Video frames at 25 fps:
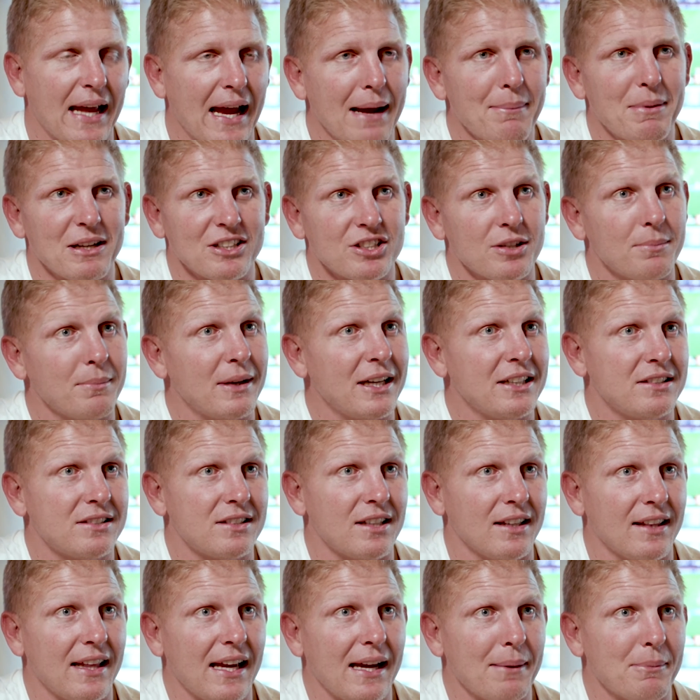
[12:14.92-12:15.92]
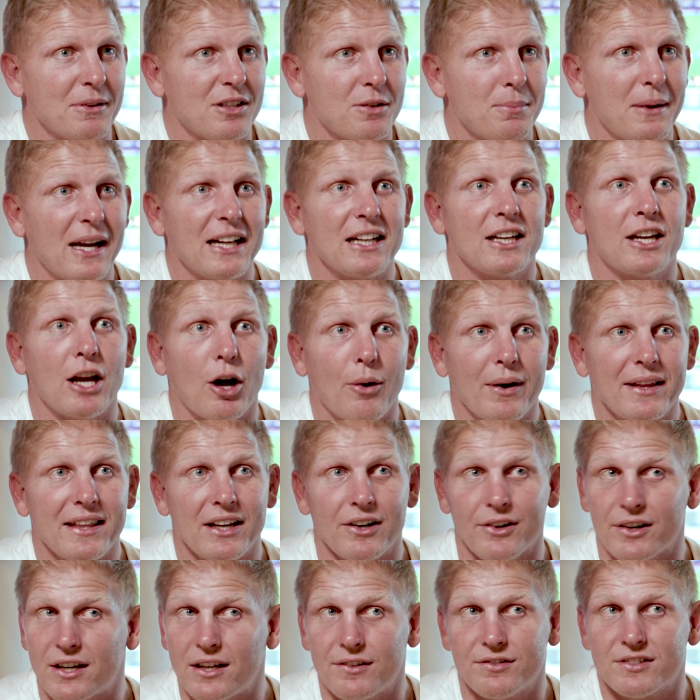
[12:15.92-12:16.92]
how much it means to them. And to be able to go out
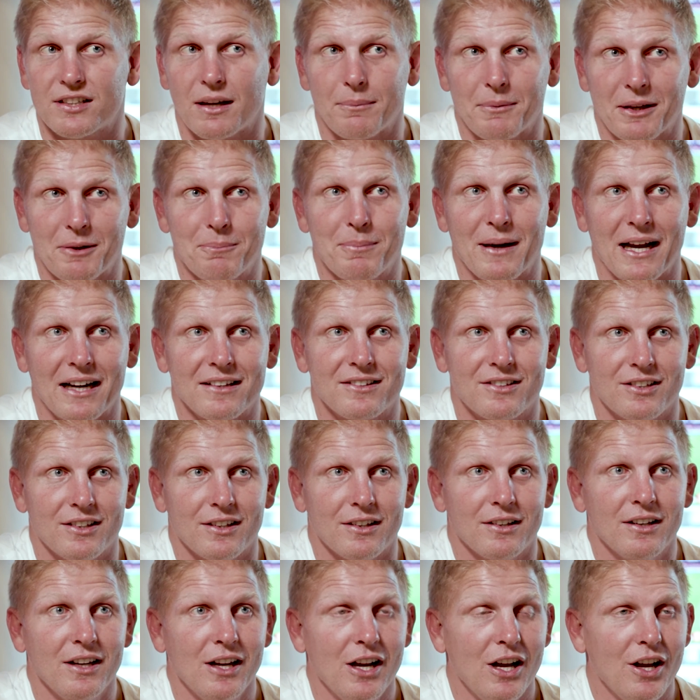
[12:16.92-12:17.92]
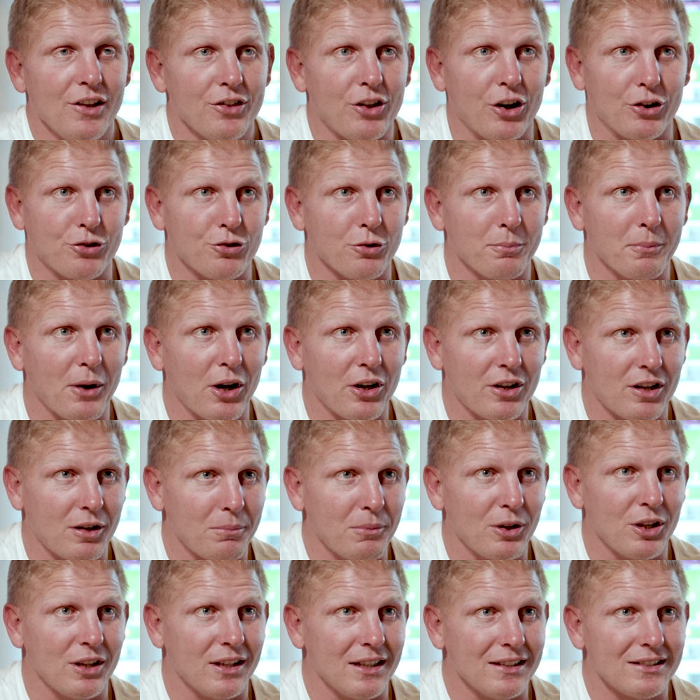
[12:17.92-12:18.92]
there and give something back to those remote
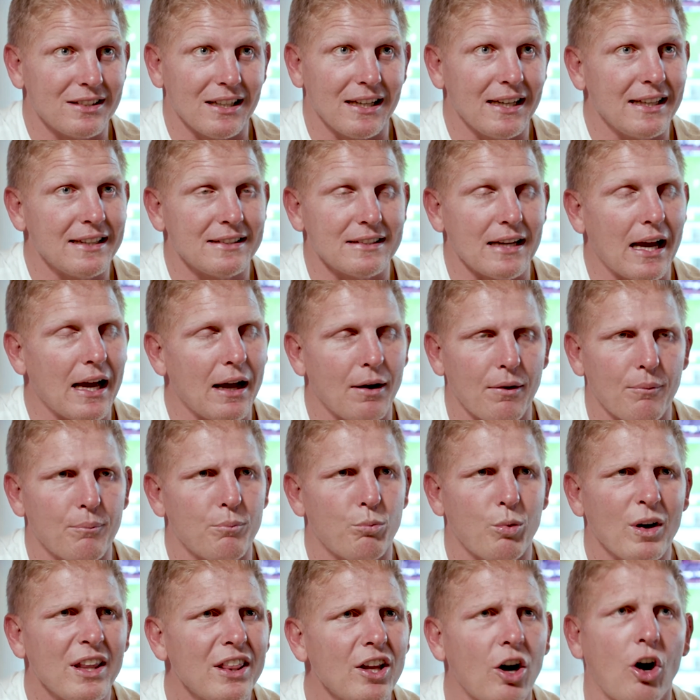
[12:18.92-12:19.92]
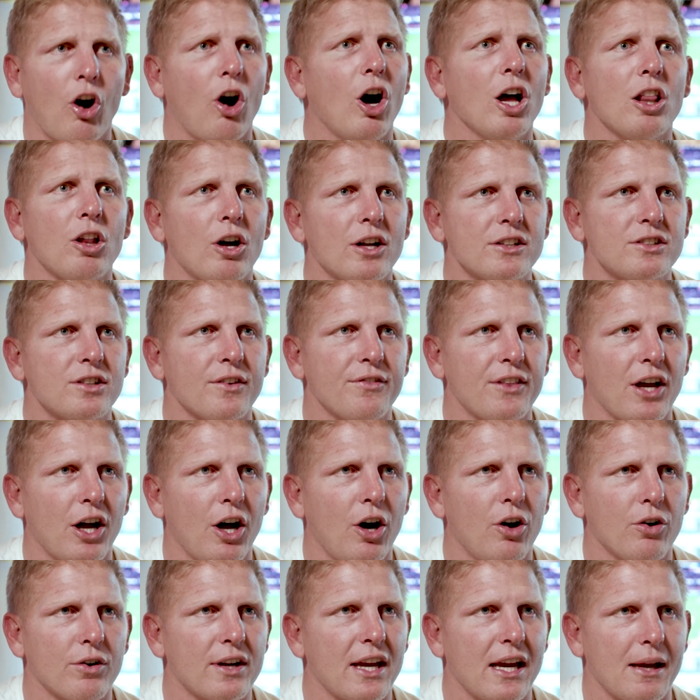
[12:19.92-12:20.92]
communities is one of the highlights of the
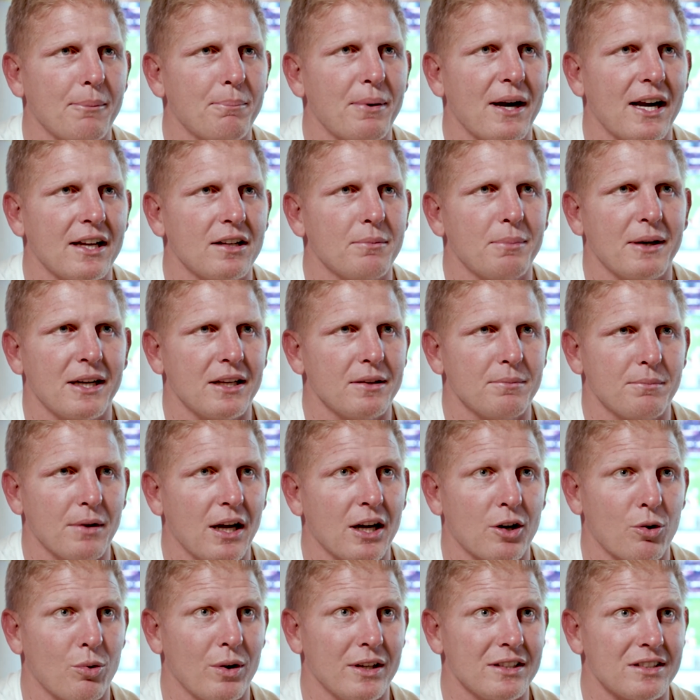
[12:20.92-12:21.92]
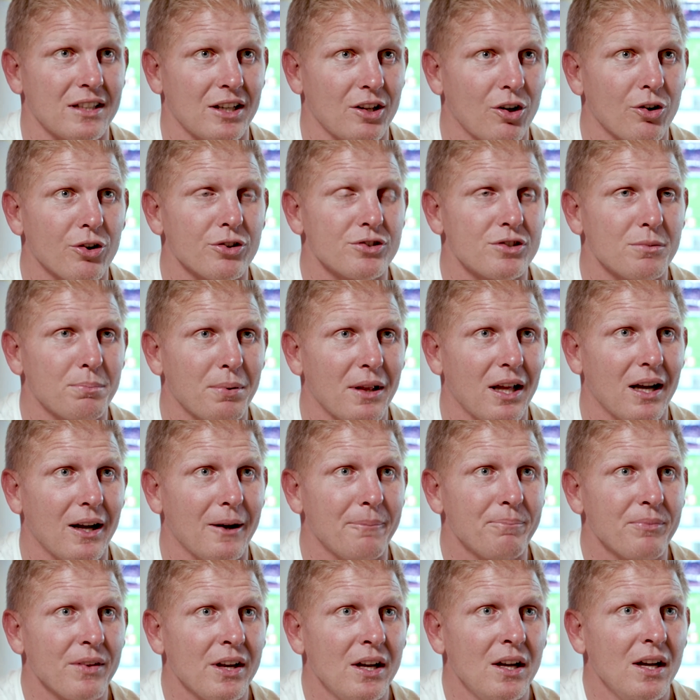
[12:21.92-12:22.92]
whole campaign of being a Queensland Origin
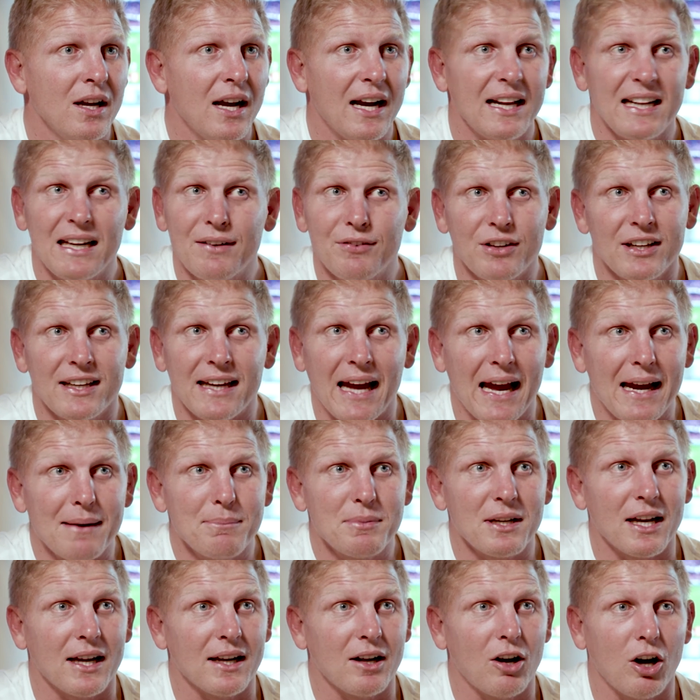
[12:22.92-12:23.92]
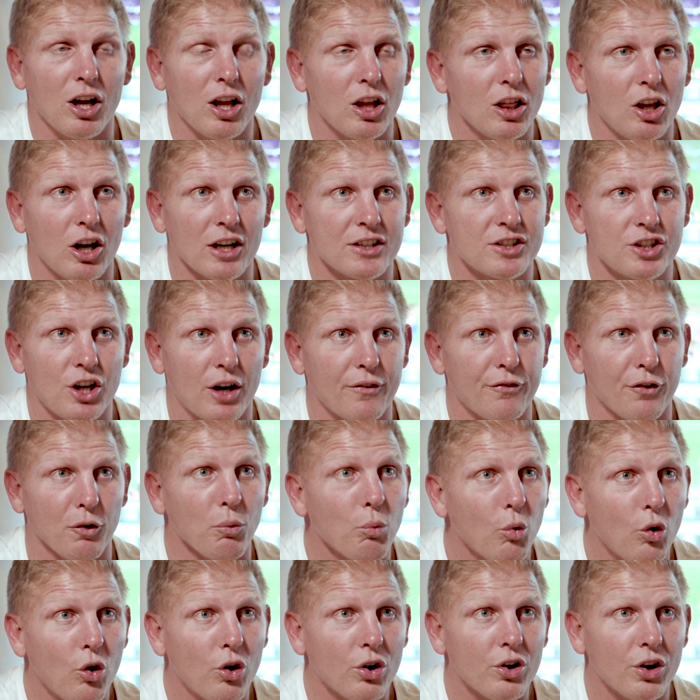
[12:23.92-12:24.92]
player. And even game day, I like to go for a
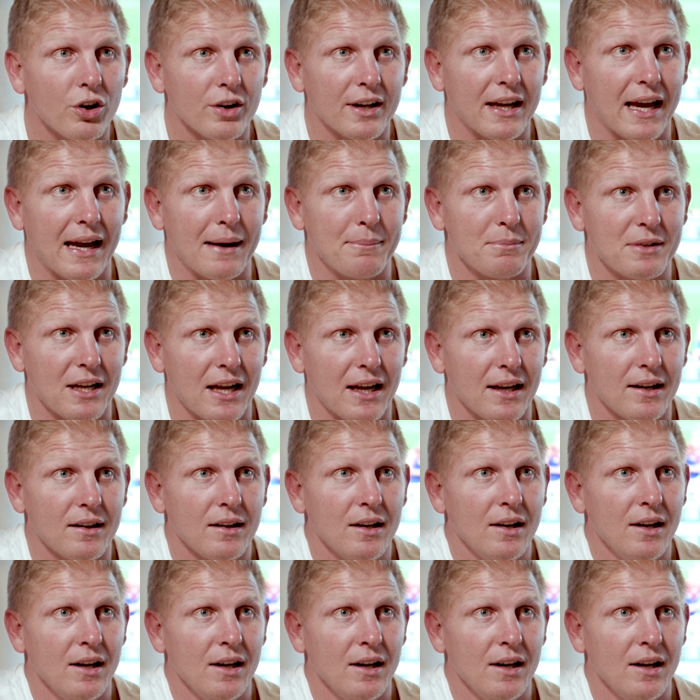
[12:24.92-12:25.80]
walk on game day